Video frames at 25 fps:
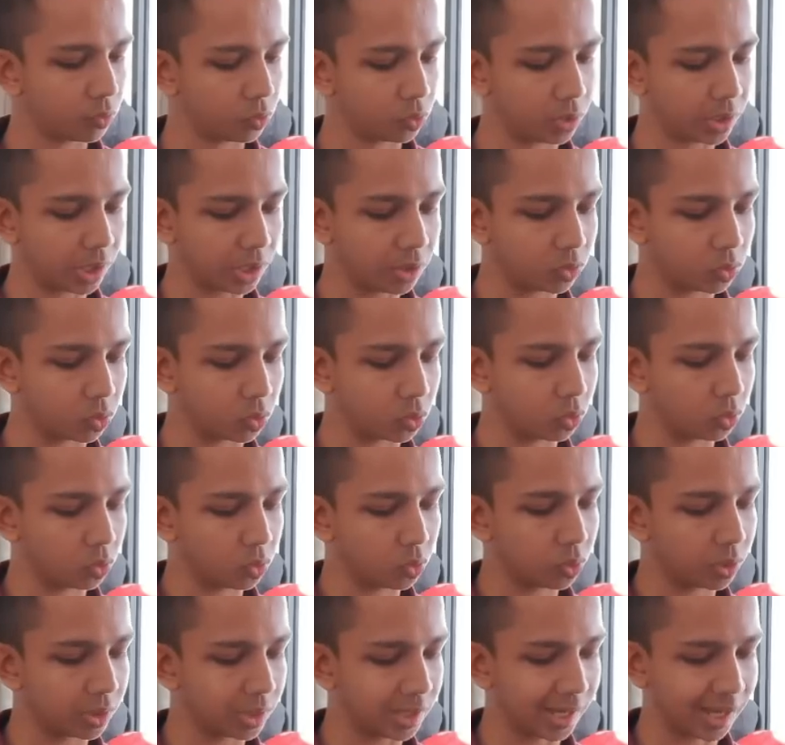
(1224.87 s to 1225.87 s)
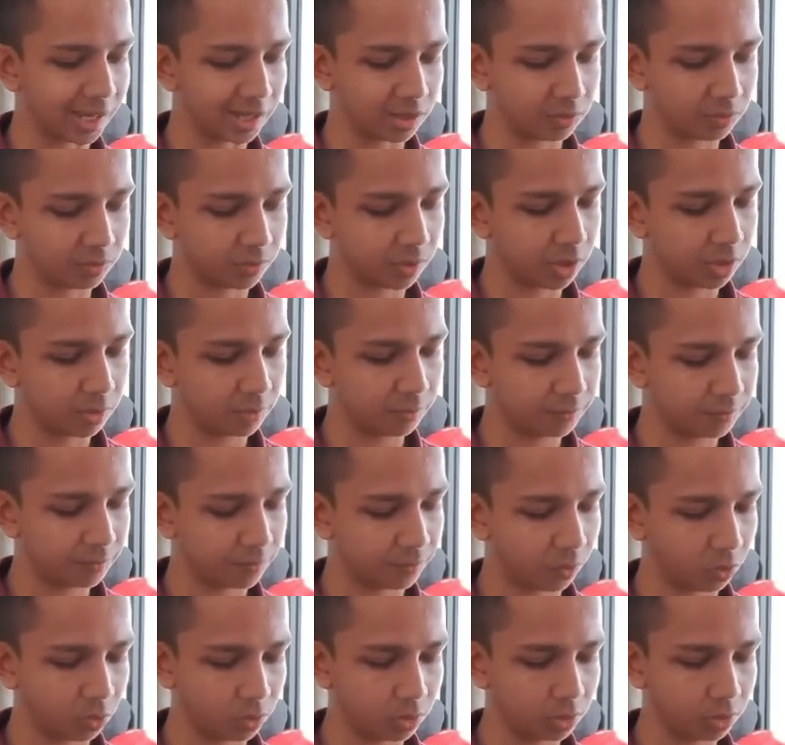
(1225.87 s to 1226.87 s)
you can go to Canva
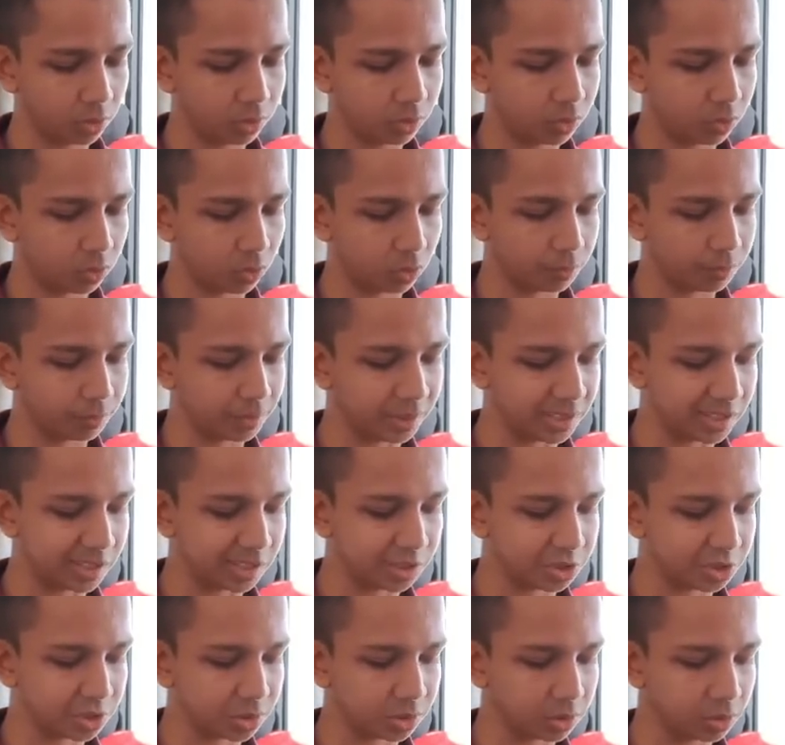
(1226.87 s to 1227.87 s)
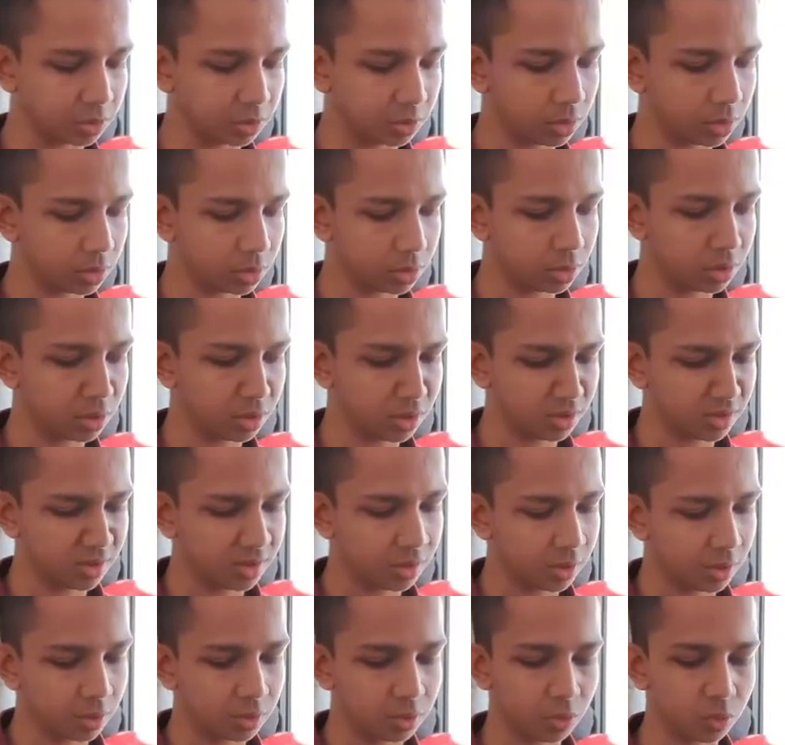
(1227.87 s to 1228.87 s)
font combinations.
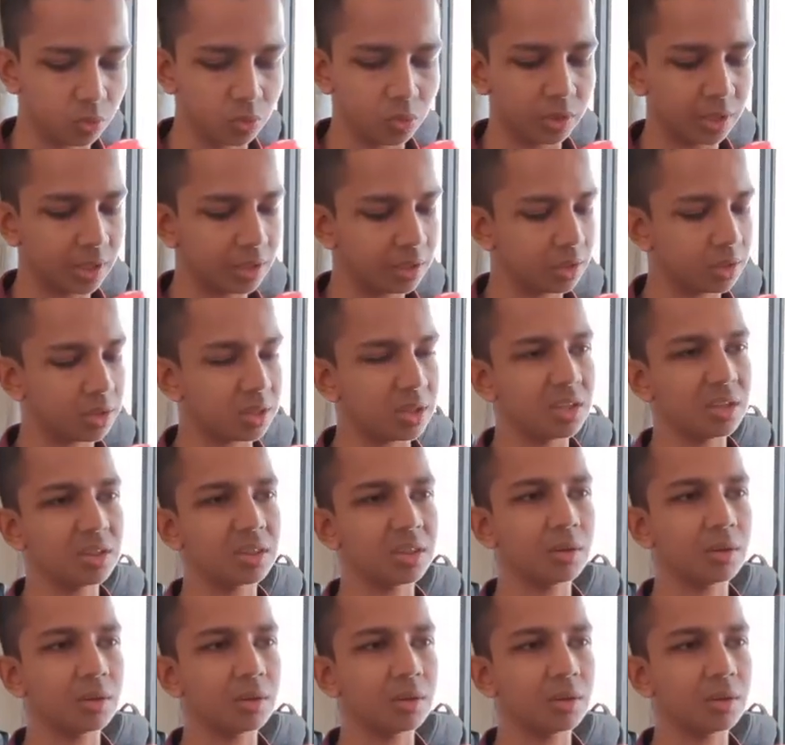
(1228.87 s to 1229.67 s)
So you can see